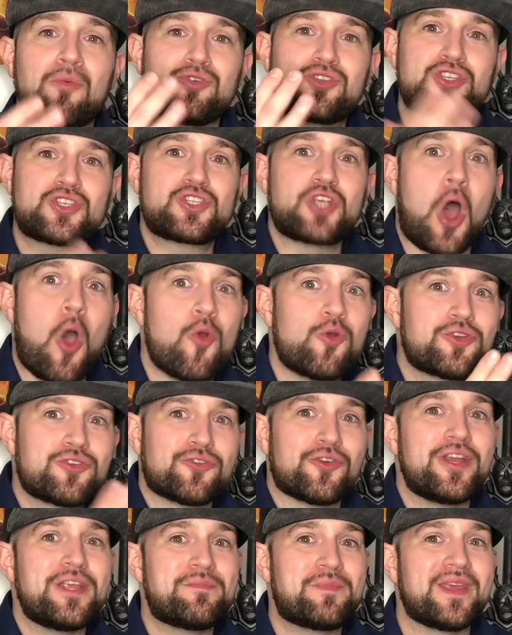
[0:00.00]
was so
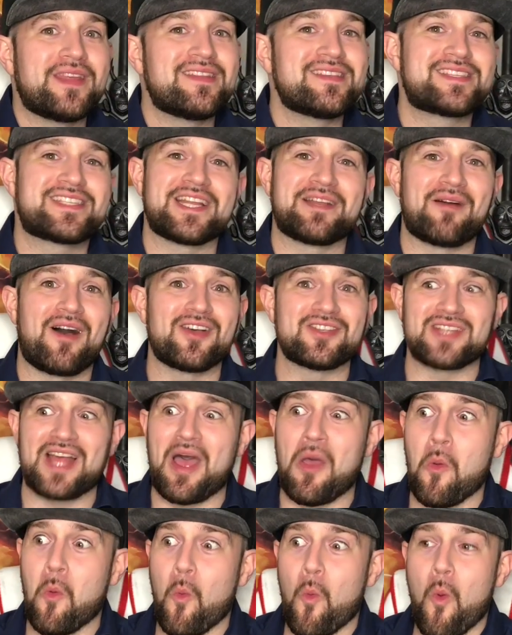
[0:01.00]
creepy in the cinema. I was
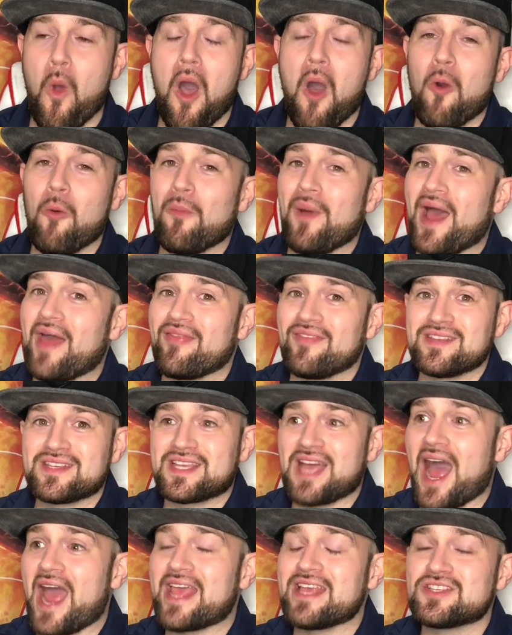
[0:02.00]
like, whoa, man, this
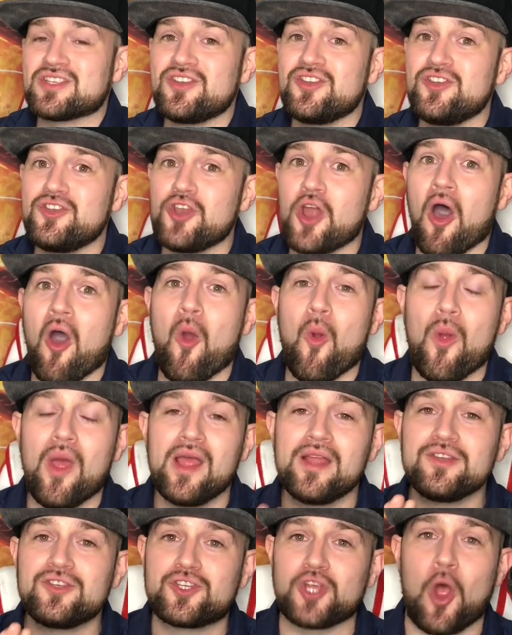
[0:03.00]
guy is no
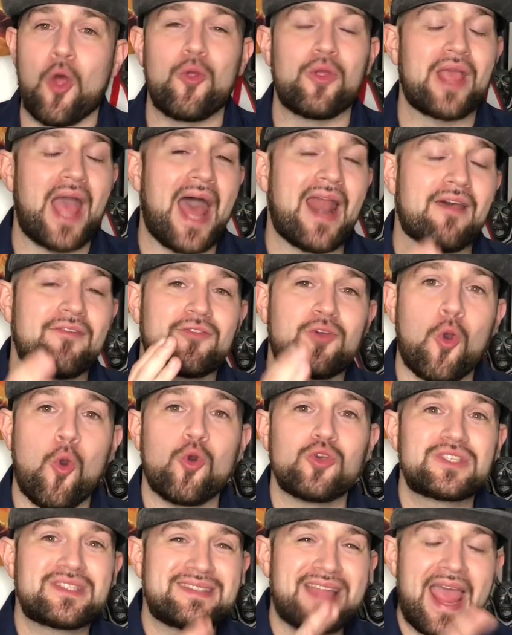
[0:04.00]
joke. And of
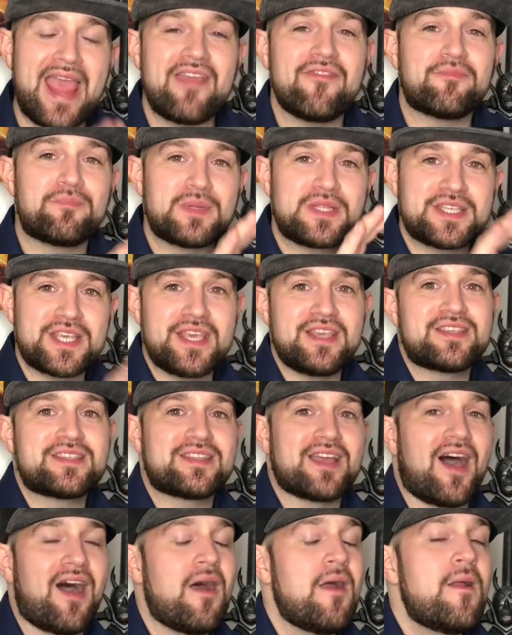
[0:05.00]
course, Dave
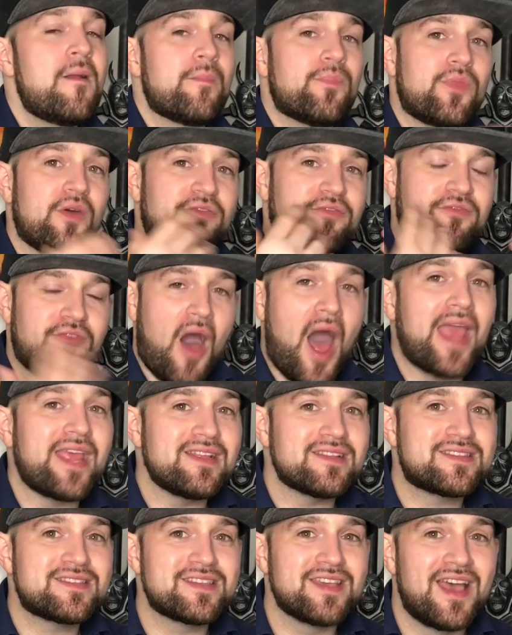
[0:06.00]
Bautista, the
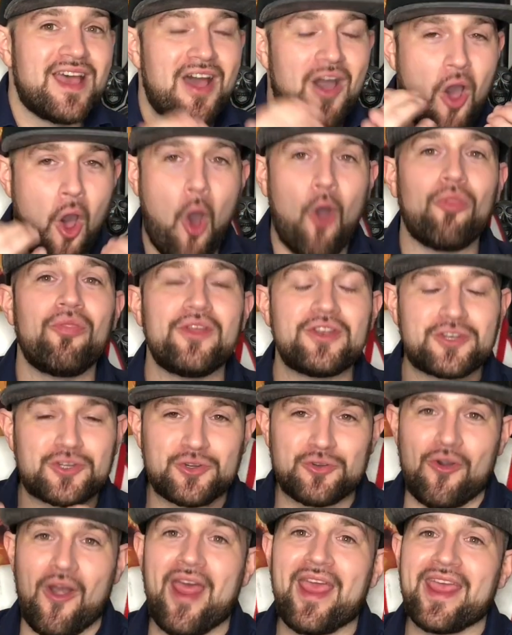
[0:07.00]
fight on the
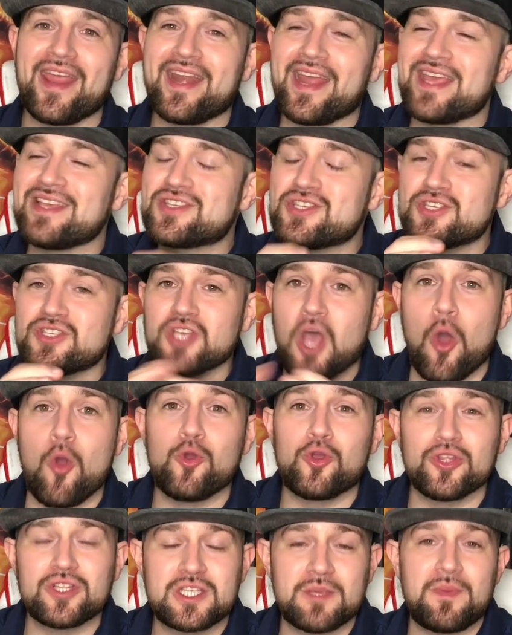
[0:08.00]
train is so
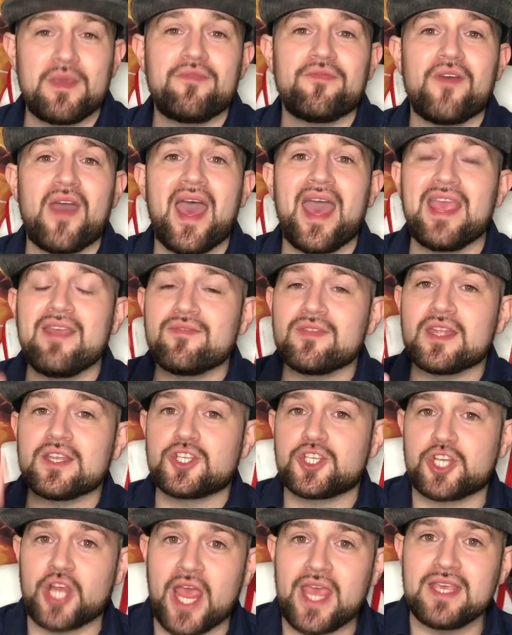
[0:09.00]
good. To be fair, even the
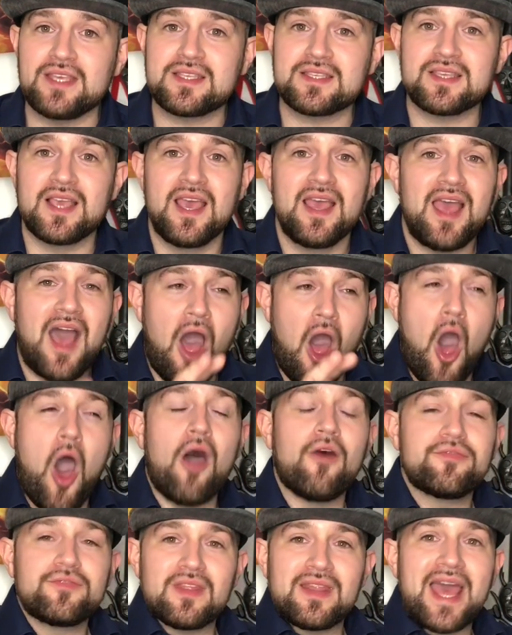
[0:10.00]
chase
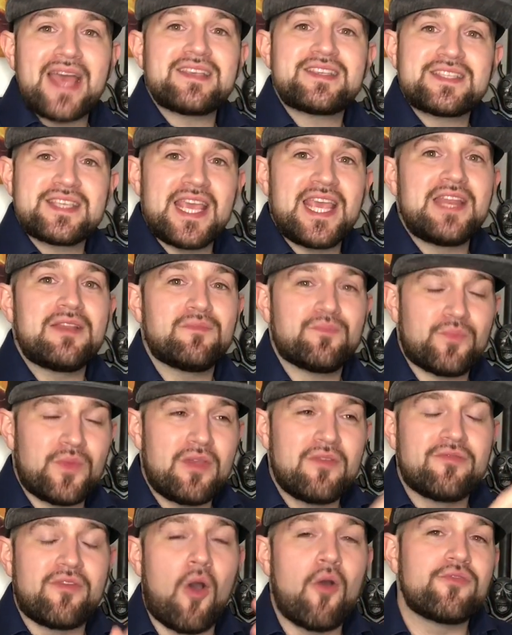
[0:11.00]
after that scene
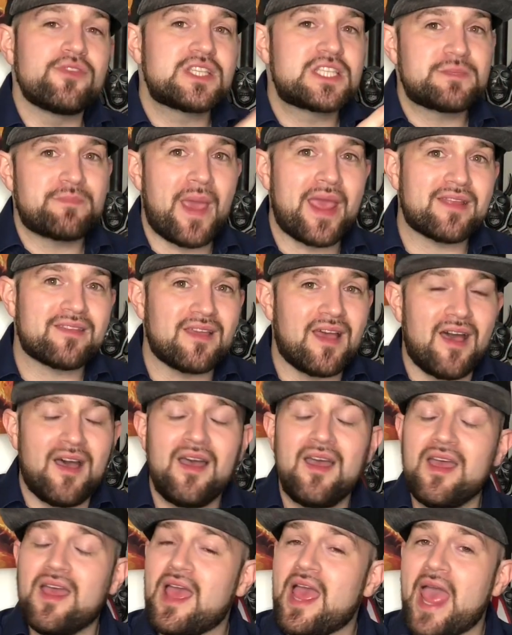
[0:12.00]
involving Spectre,
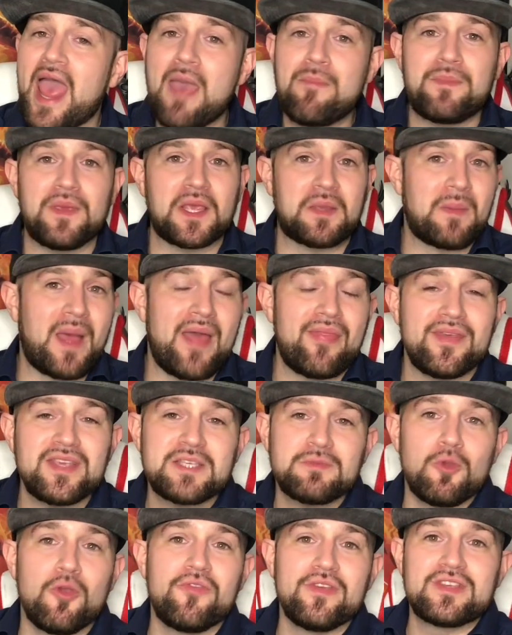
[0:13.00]
epic, man.
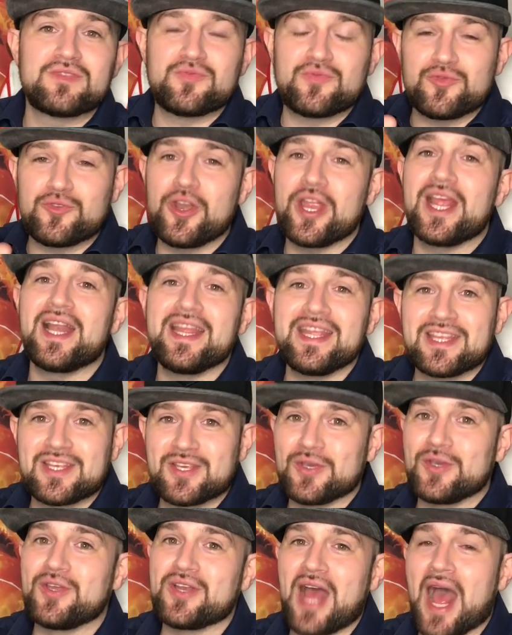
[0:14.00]
This movie's really
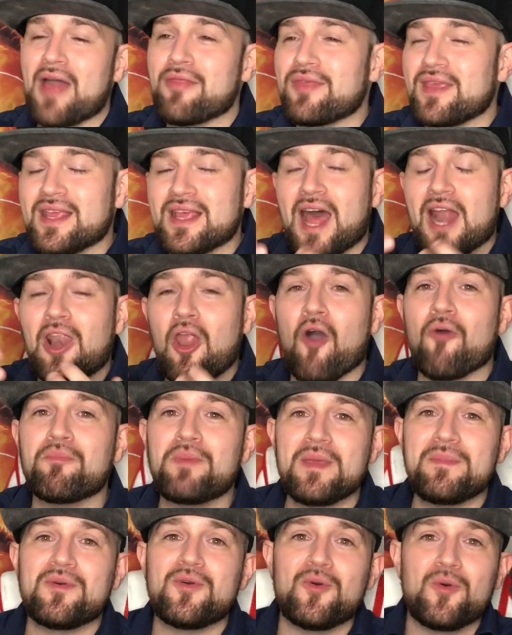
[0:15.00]
good. I think a lot of
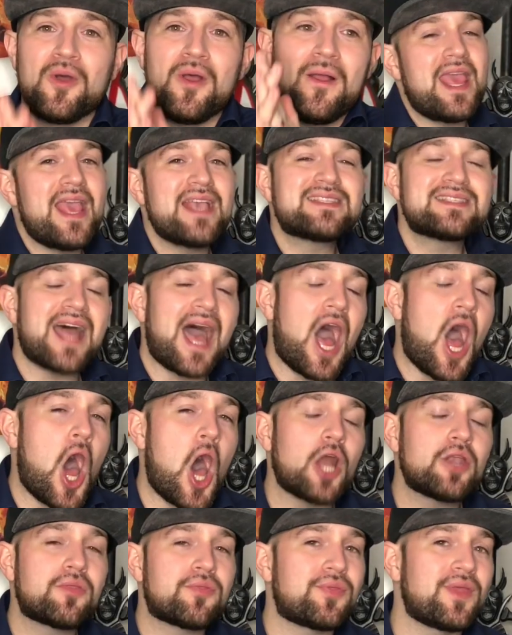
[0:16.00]
people, it's that
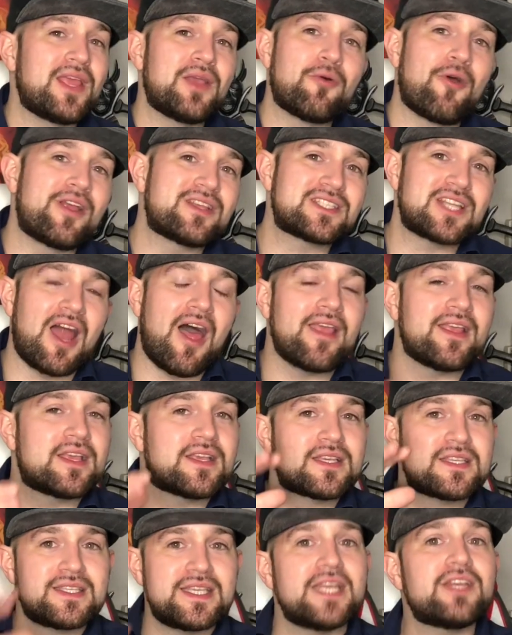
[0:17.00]
hard thing where it's like,
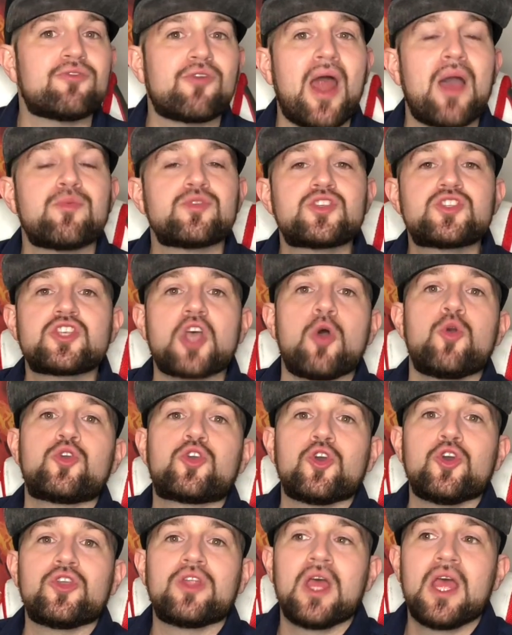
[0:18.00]
Casino Royale was so
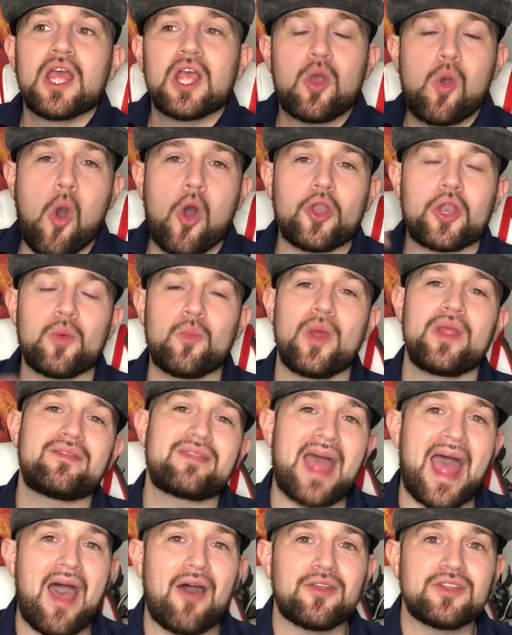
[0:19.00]
good, Quantum went
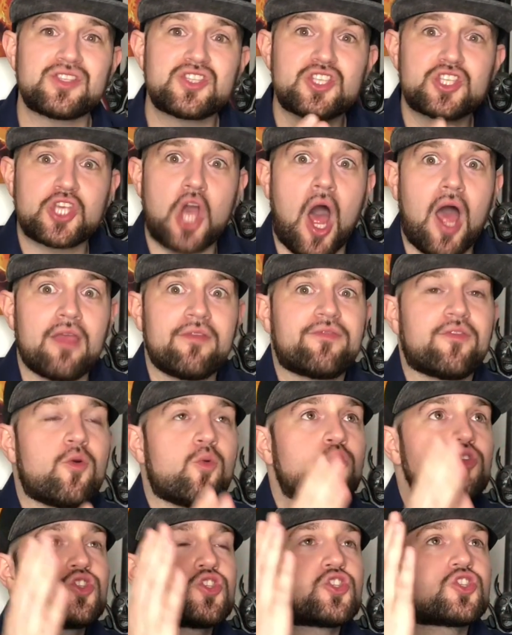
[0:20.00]
down, Skyfall
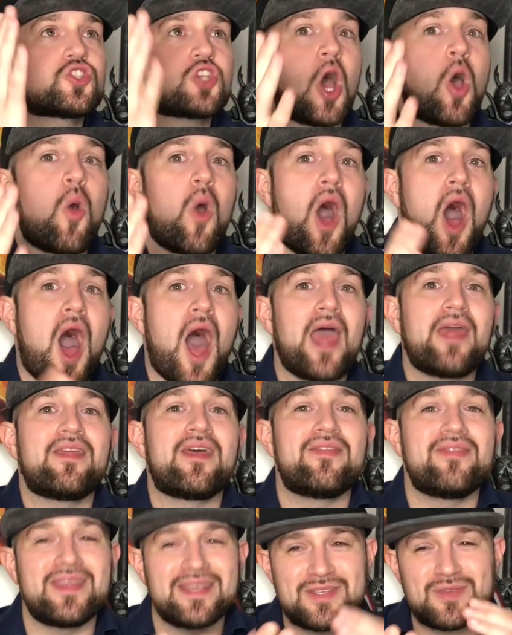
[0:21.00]
was so high, and
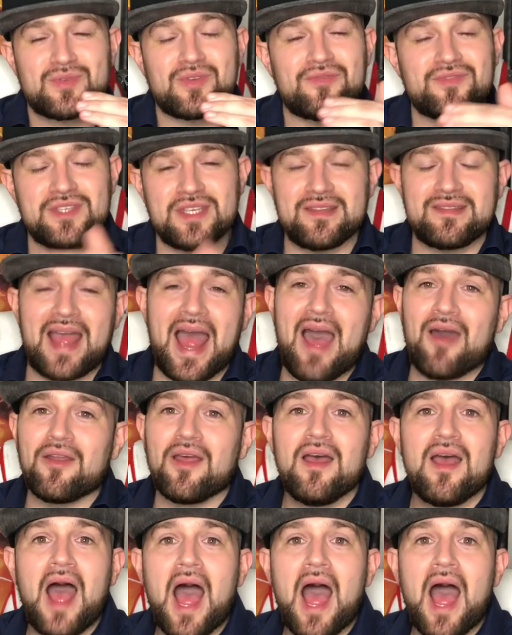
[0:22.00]
then this is obviously down.